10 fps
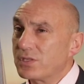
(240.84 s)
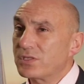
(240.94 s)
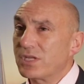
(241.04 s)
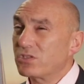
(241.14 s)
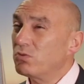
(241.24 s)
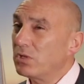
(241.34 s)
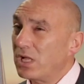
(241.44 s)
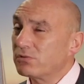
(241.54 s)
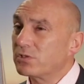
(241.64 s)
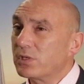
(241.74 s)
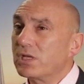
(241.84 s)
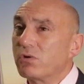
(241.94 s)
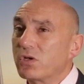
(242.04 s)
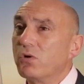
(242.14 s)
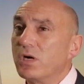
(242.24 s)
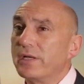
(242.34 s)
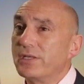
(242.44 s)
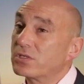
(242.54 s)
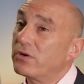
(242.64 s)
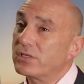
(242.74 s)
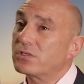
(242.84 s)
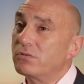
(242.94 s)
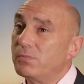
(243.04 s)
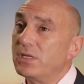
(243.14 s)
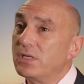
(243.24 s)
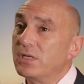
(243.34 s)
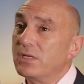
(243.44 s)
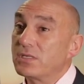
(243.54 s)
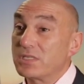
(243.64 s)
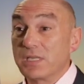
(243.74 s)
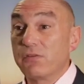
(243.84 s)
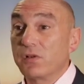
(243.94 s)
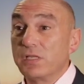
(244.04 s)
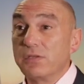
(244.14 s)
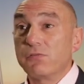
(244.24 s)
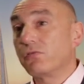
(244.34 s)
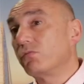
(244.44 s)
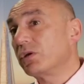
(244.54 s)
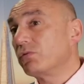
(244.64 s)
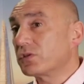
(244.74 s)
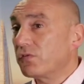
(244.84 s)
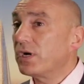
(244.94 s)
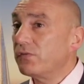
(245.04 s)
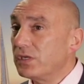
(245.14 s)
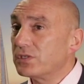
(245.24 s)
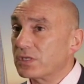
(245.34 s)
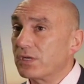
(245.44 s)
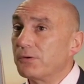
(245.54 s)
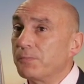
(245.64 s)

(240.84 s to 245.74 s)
that the sector will ultimately require is going to be significantly different from what it was 5 years ago.